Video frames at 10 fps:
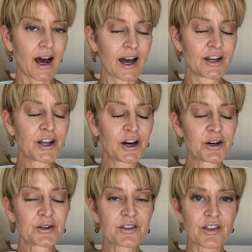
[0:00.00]
I
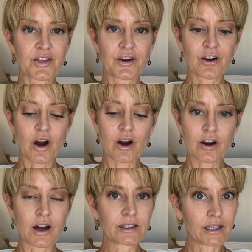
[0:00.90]
know that there
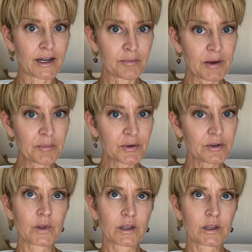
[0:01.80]
are a lot of people